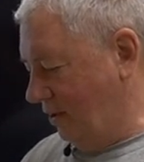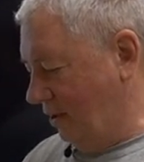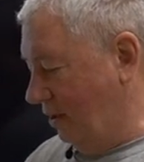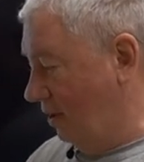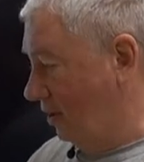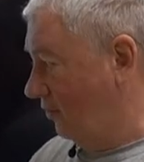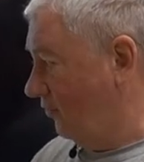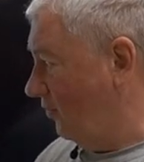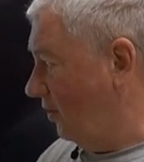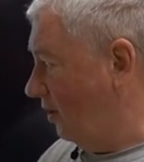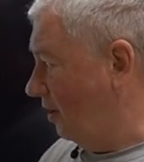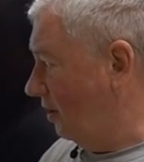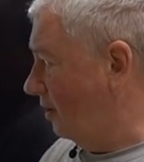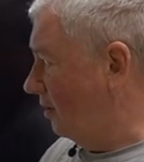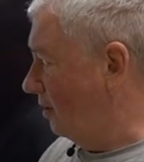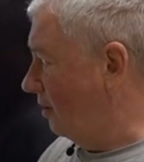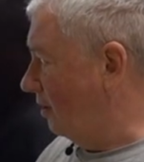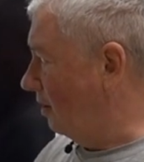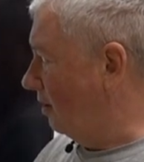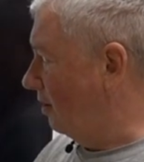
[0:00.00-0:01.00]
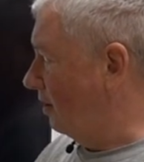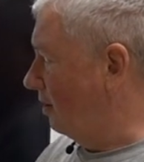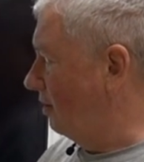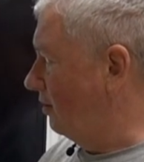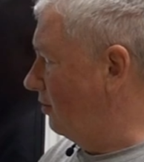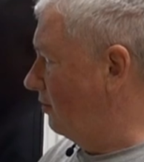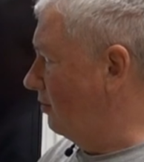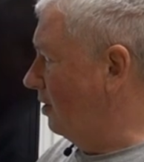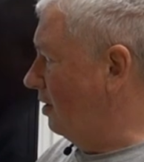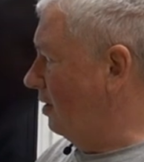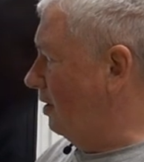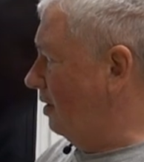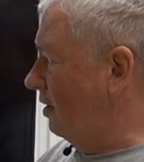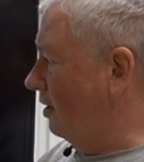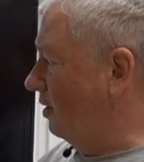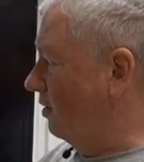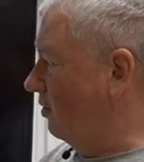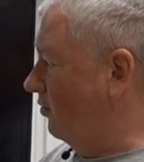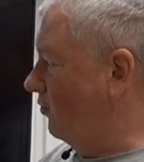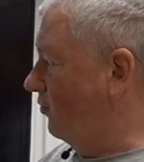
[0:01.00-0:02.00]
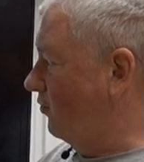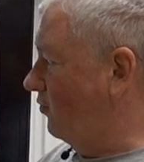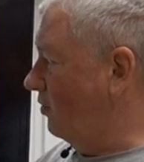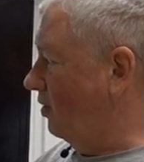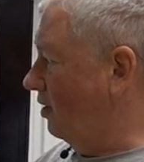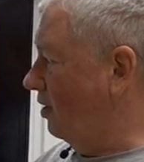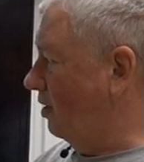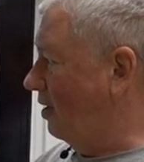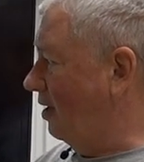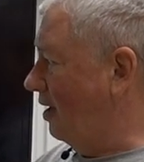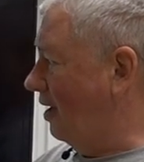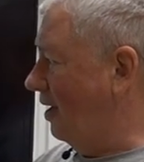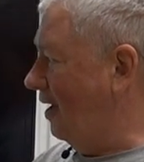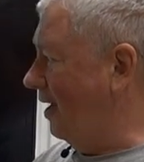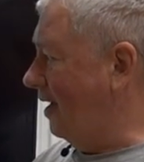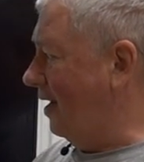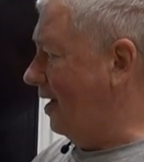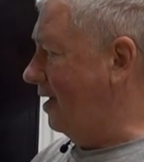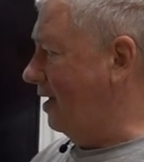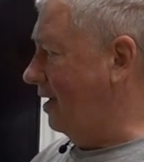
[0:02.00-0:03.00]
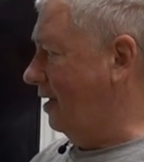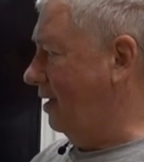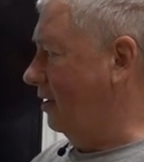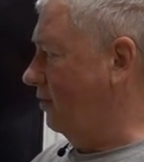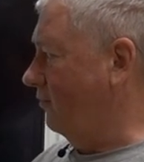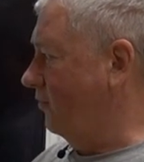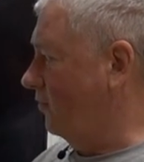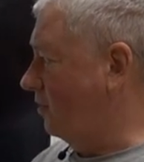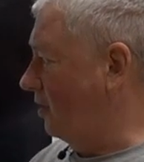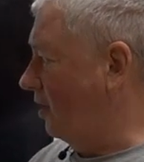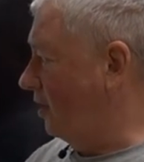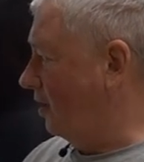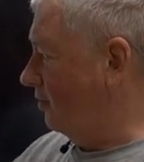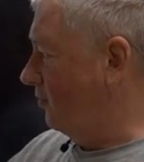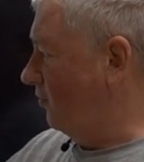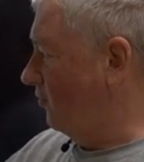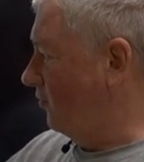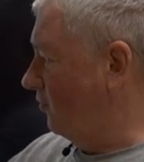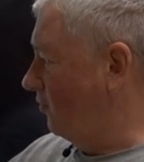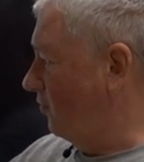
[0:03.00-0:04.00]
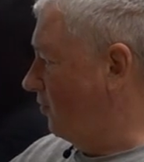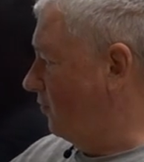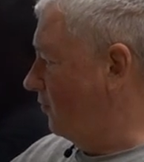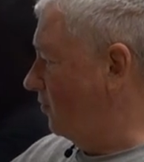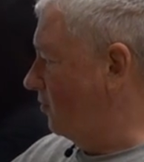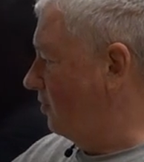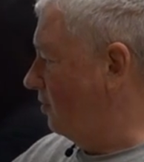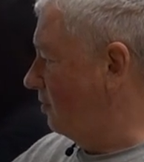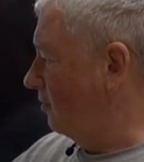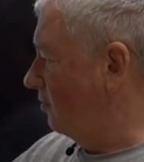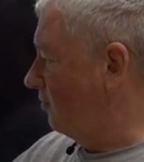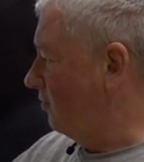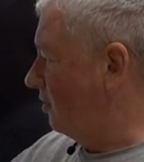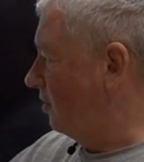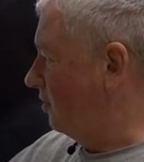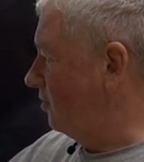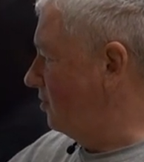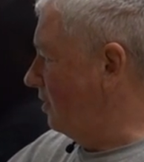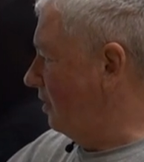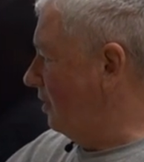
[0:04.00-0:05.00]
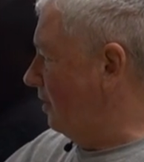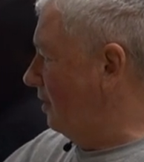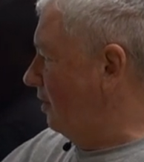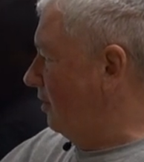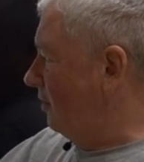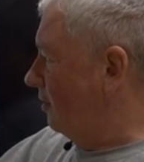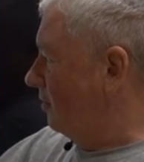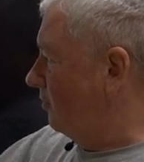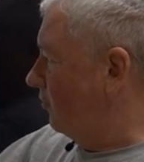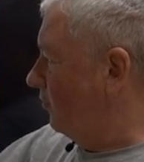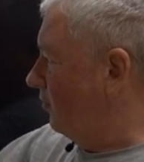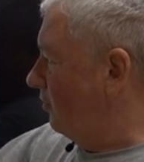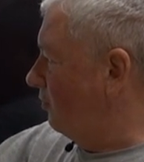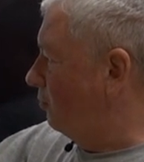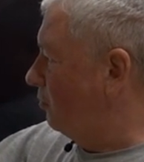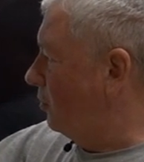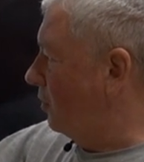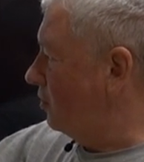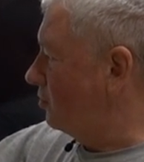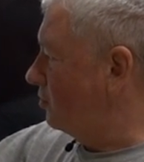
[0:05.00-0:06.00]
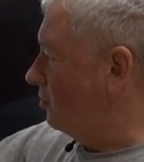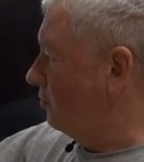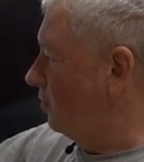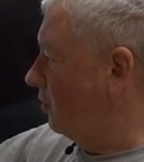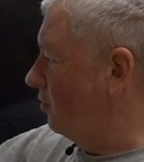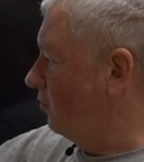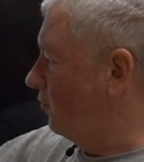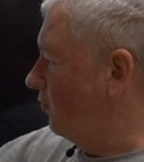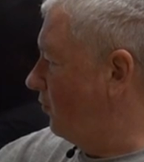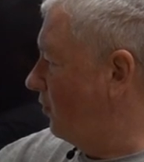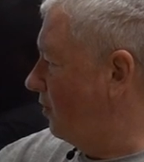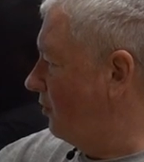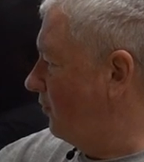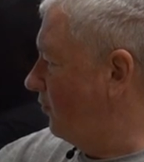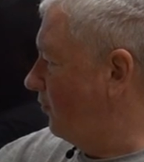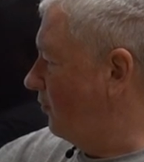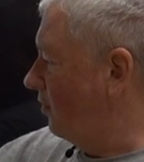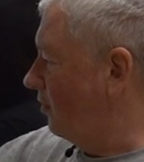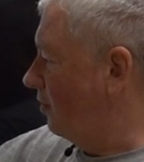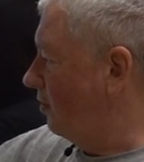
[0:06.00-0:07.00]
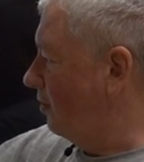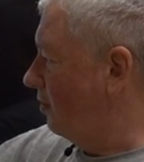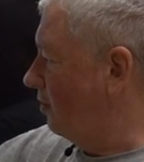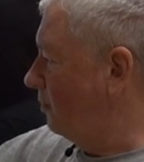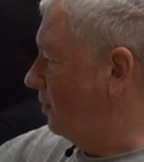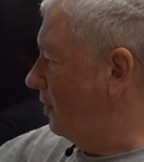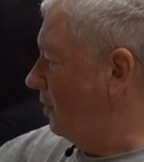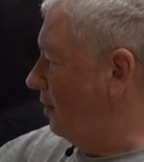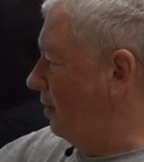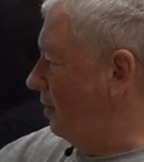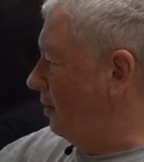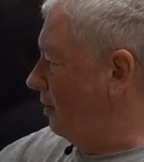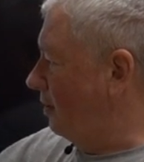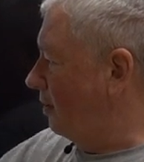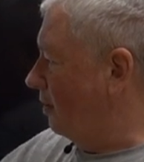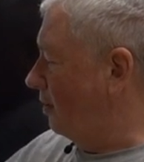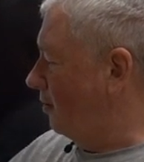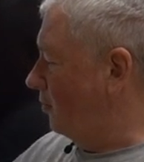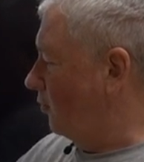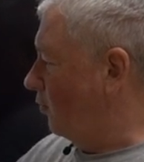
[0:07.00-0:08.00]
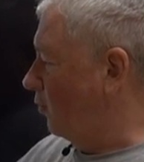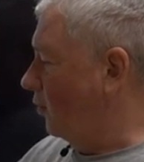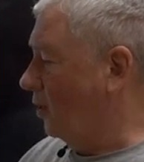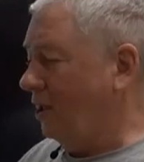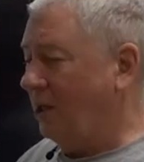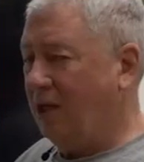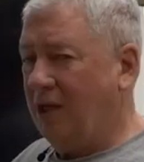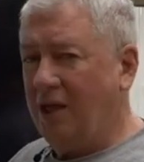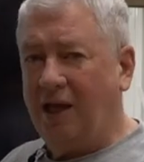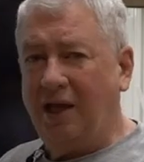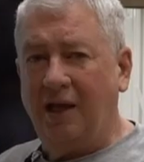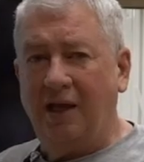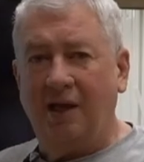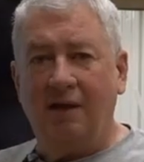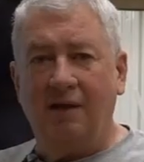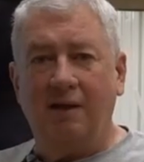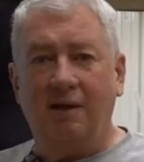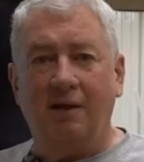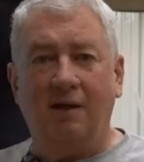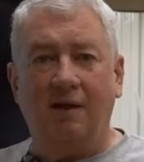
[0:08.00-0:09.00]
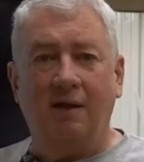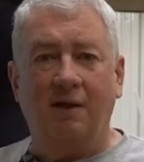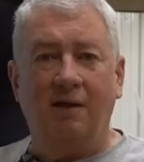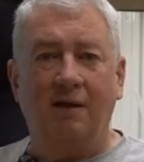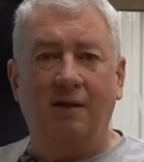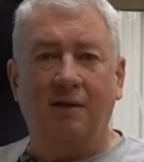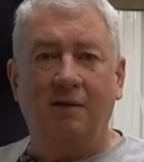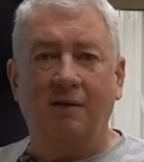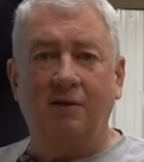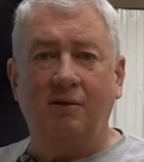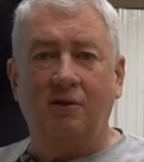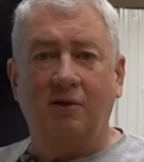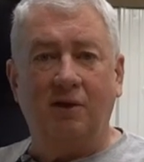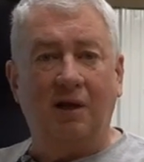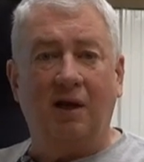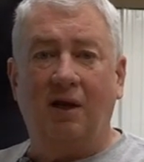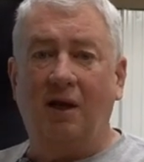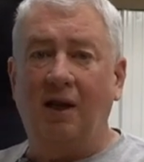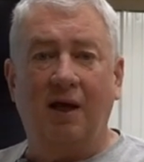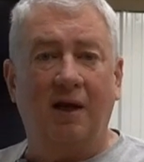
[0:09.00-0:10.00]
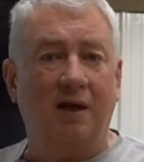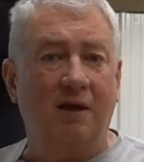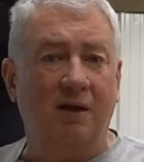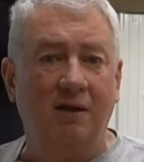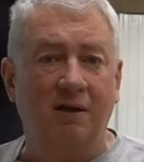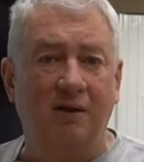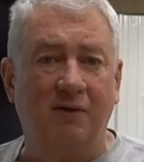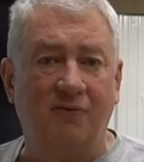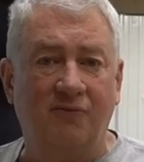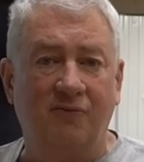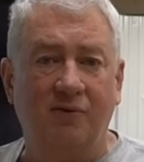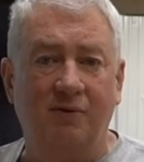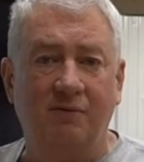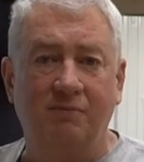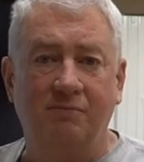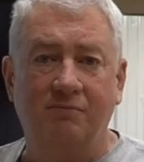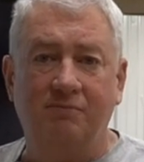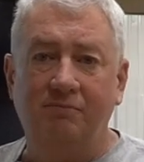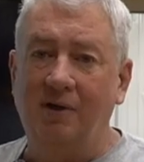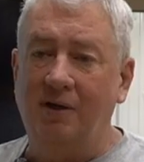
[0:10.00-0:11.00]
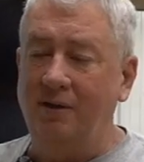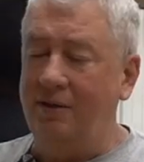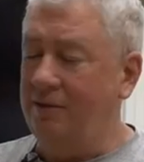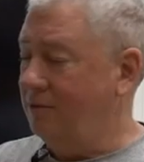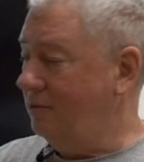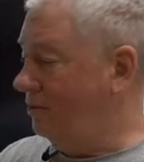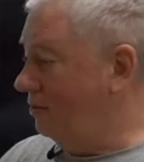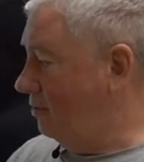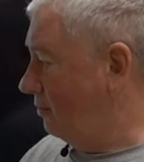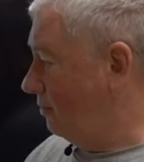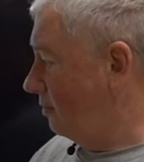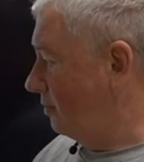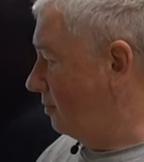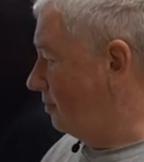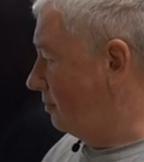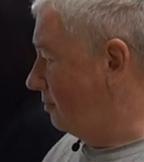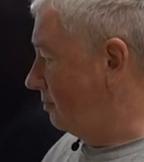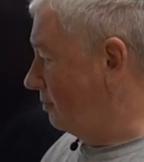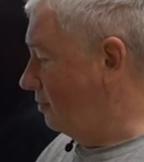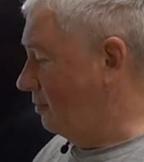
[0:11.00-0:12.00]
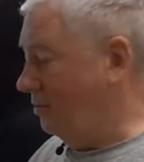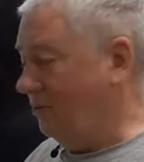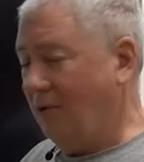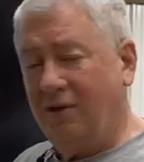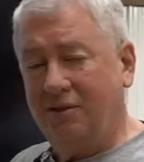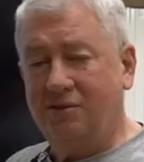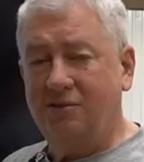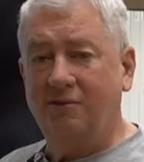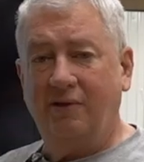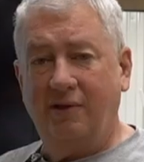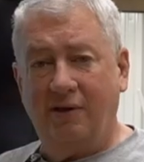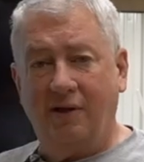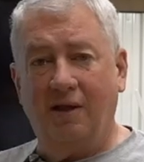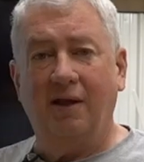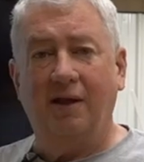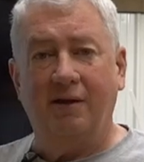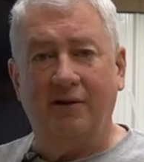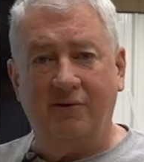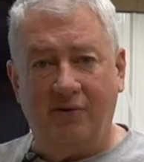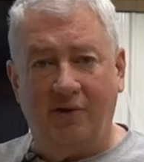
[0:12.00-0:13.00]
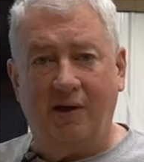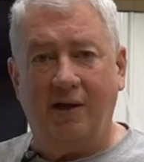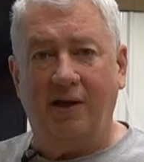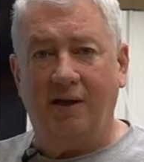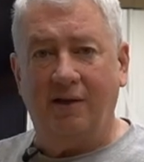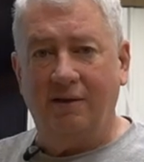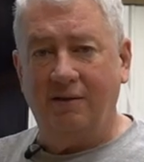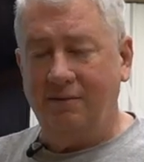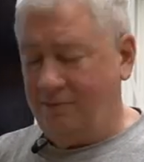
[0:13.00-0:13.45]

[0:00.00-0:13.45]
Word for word: And slide here is a high angle of attack. This is over 10 degrees. The center of pressure moves very far up the wing, and you get a lot of lift, but you also get a lot of drag.